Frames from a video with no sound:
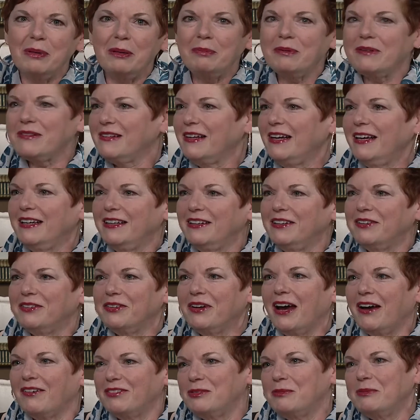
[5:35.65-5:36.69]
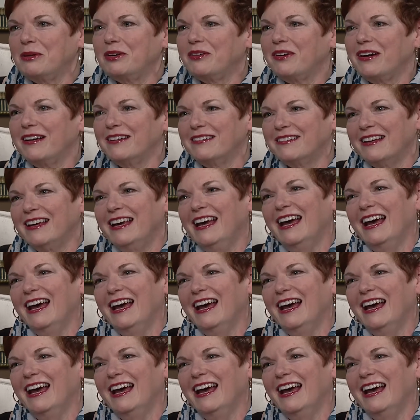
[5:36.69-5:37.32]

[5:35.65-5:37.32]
people say you know you have to be crazy